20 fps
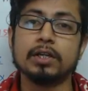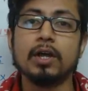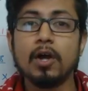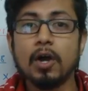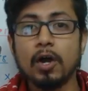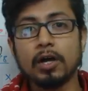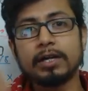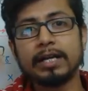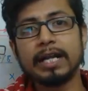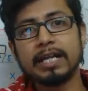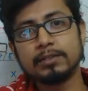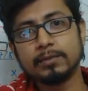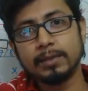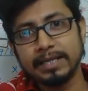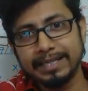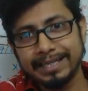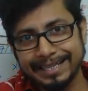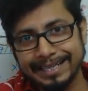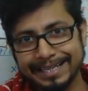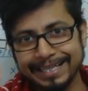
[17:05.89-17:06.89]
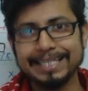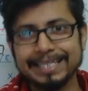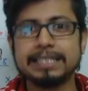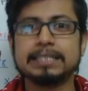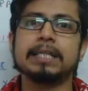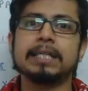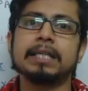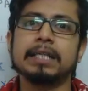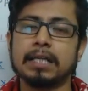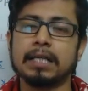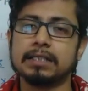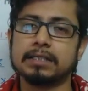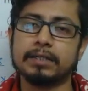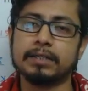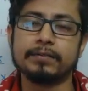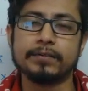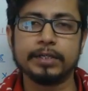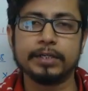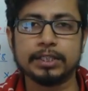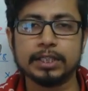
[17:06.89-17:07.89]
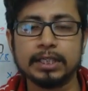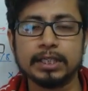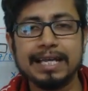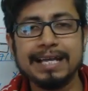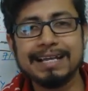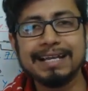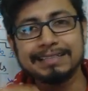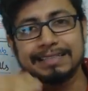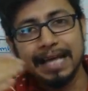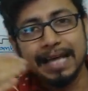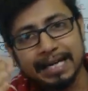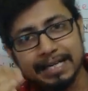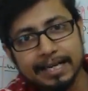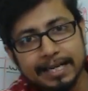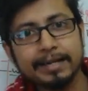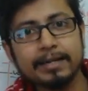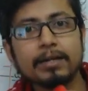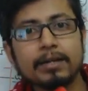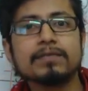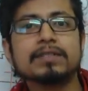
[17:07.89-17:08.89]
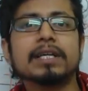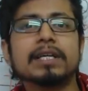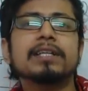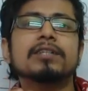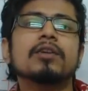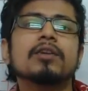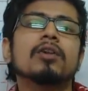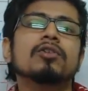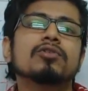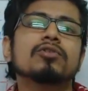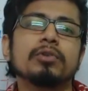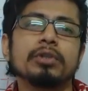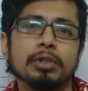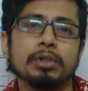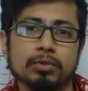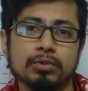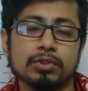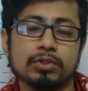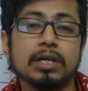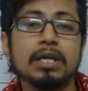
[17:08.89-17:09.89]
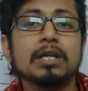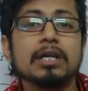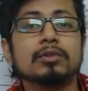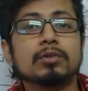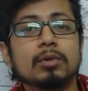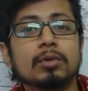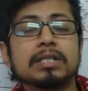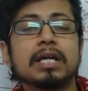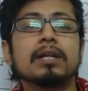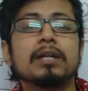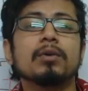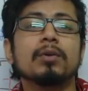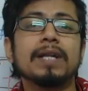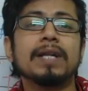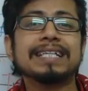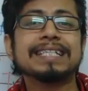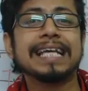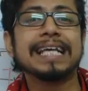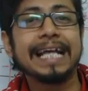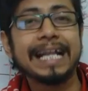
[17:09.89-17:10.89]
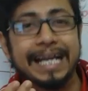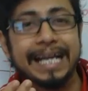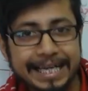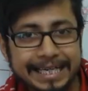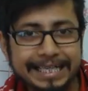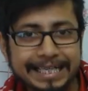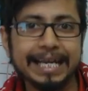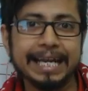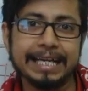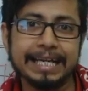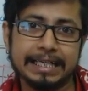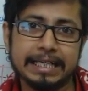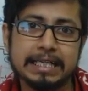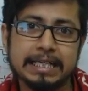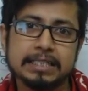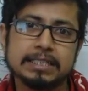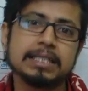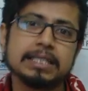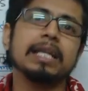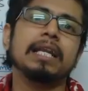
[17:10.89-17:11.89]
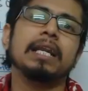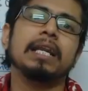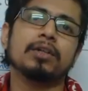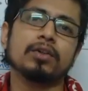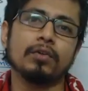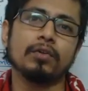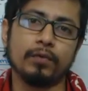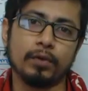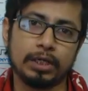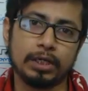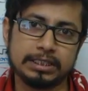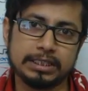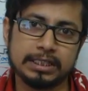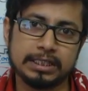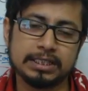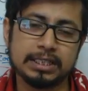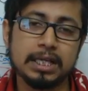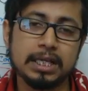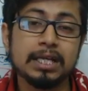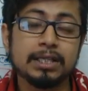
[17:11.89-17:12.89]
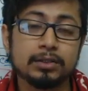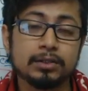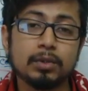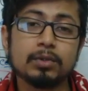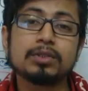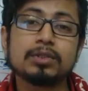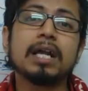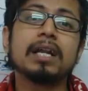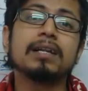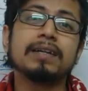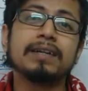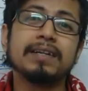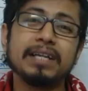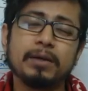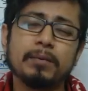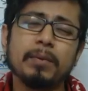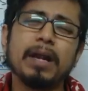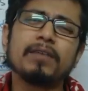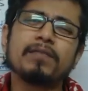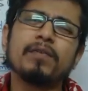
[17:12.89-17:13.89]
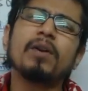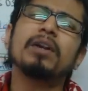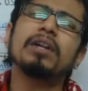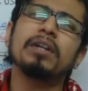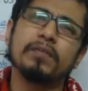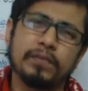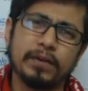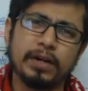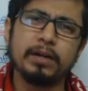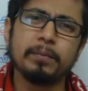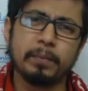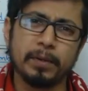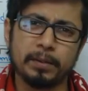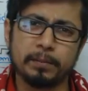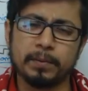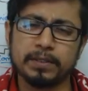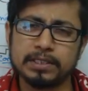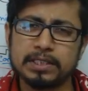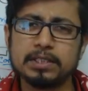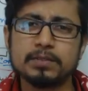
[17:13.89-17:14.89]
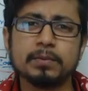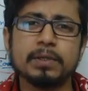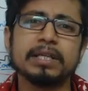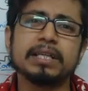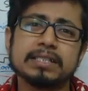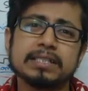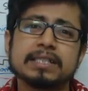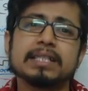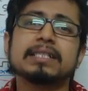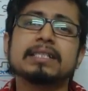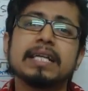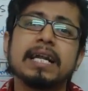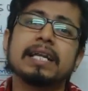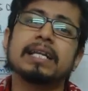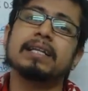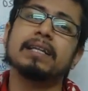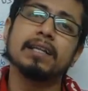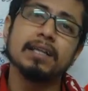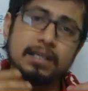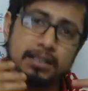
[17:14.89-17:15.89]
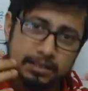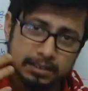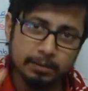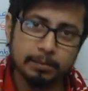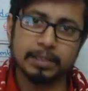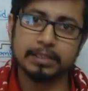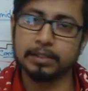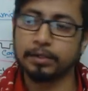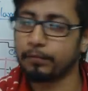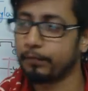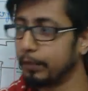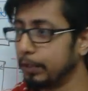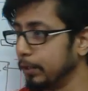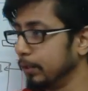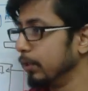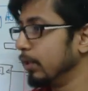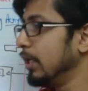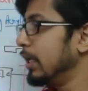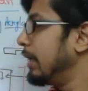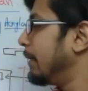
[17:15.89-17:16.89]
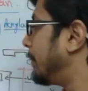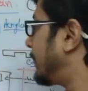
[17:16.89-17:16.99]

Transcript: or gradually decreasing in concentration. That kind of gel is also used. Those are known as gradient gel electrophoresis. Those are required for different purposes. We'll discuss that in some other video. But